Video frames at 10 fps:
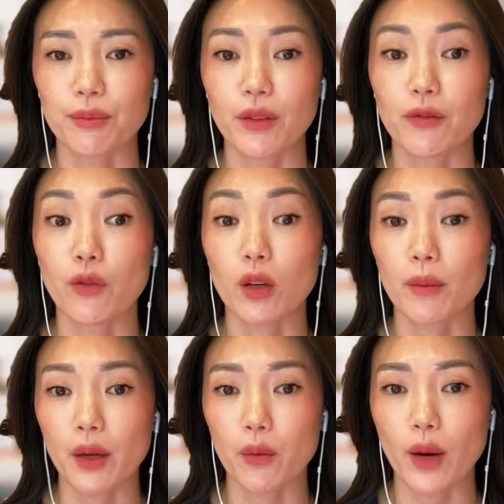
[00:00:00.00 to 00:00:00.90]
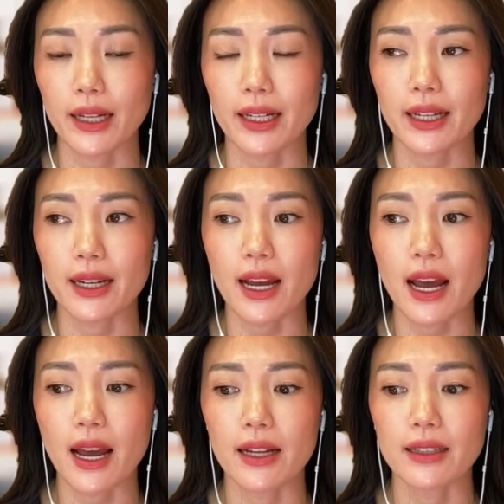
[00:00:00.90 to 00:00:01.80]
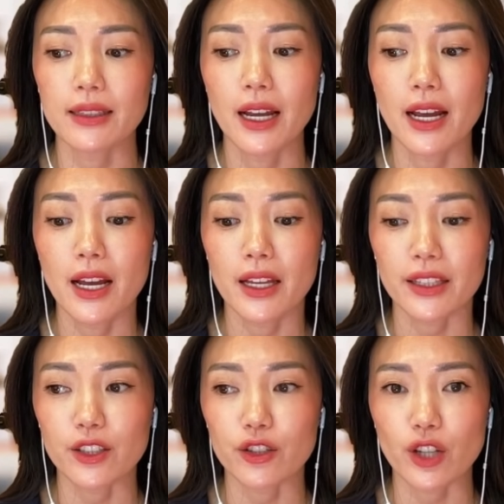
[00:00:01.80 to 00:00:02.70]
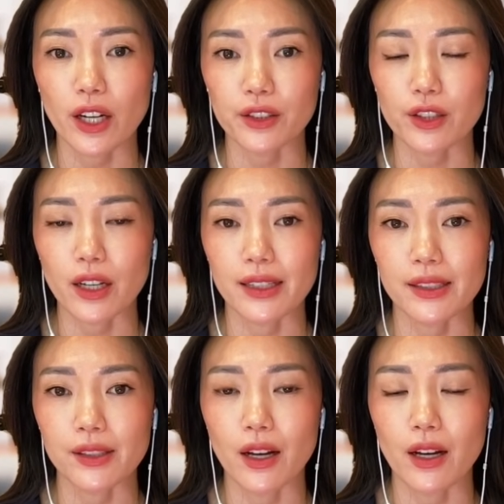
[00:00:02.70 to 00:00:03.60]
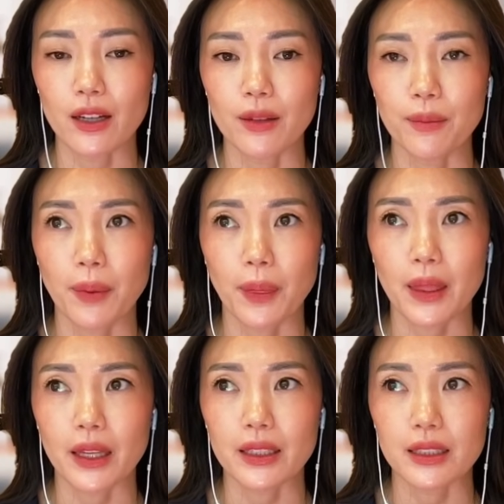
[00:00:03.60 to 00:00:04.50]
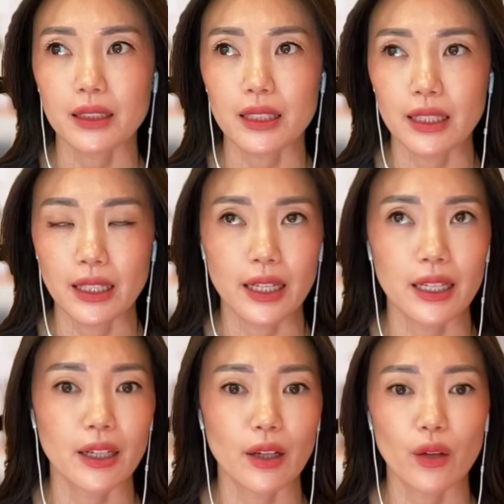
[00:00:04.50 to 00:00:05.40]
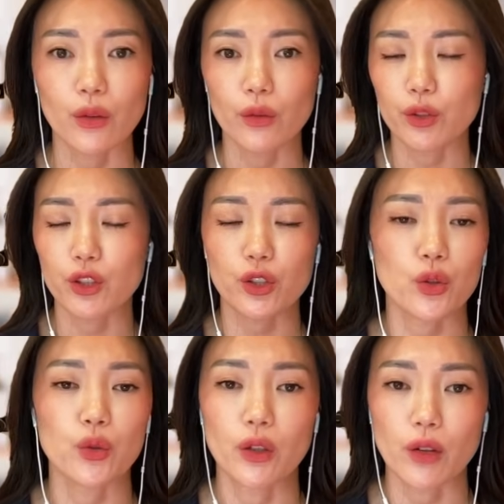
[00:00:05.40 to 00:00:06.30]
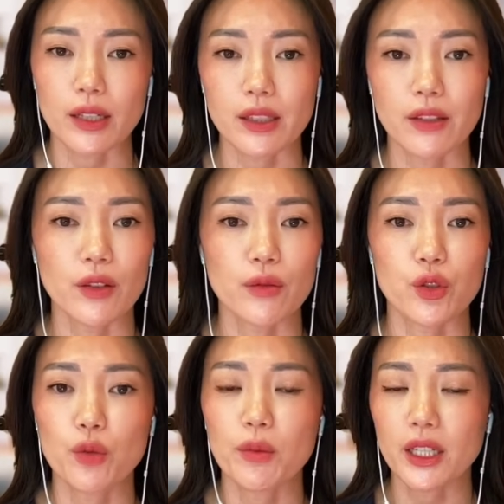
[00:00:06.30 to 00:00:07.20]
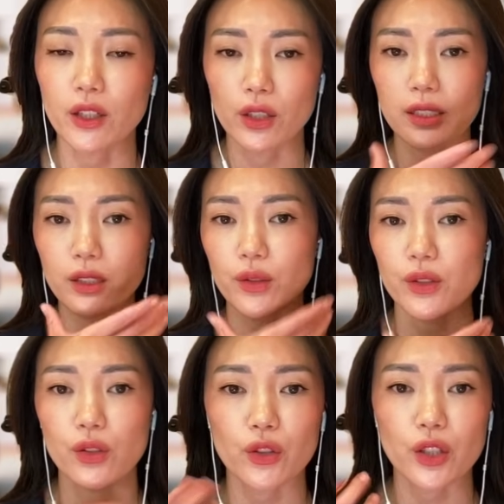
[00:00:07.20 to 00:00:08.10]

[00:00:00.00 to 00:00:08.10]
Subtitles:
before my wedding, and the injector I saw did it was just too aggressive. It was too many units. It was 30